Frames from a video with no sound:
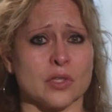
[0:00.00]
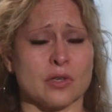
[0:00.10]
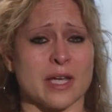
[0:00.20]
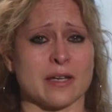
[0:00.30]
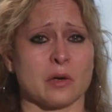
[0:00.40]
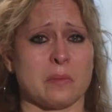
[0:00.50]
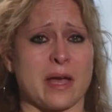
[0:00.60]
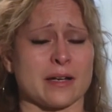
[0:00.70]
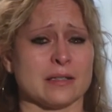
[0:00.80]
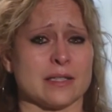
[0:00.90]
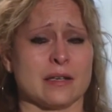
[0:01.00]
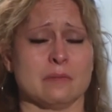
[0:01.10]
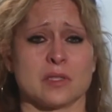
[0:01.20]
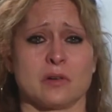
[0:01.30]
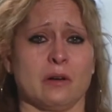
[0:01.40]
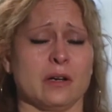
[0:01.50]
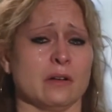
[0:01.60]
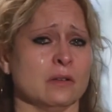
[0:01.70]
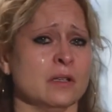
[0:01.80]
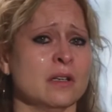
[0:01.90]
you can't go back and say I'm sorry
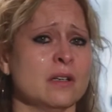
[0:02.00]
or